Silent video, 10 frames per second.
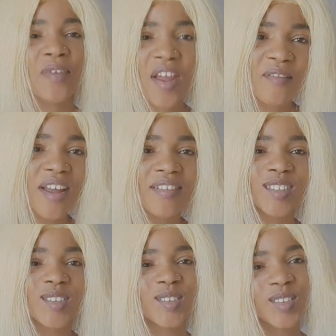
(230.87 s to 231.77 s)
as I
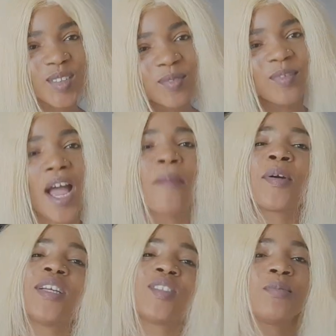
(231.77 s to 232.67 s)
said earlier,
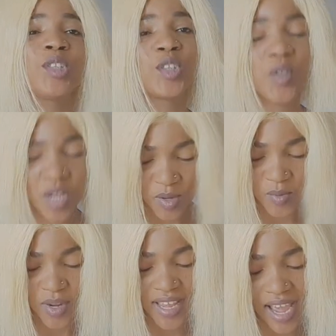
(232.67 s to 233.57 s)
mix
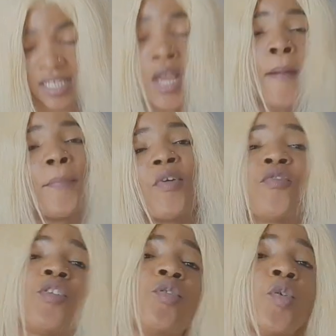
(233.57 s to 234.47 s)
like
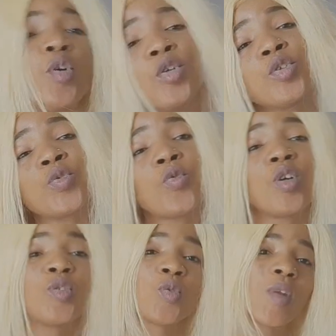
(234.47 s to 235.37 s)

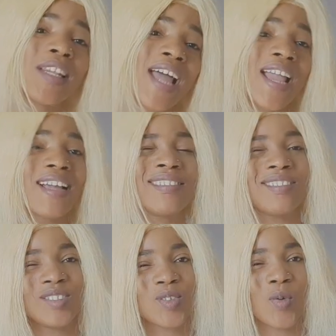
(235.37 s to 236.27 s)
carrier oil,
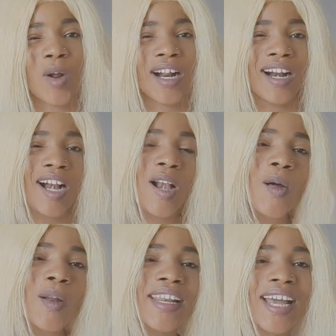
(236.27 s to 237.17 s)
okay,
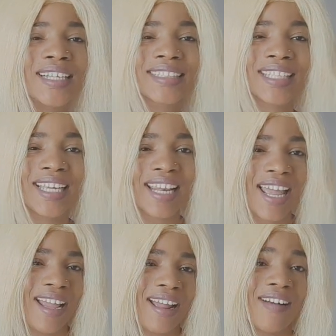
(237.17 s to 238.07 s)
like
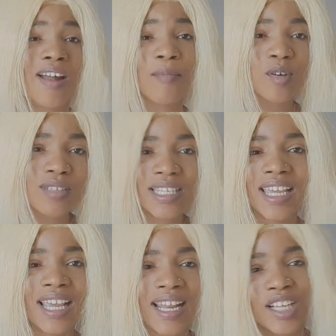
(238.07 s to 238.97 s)
argan oil,
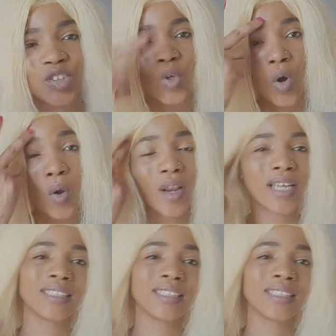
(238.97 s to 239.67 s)
olive oil, coconut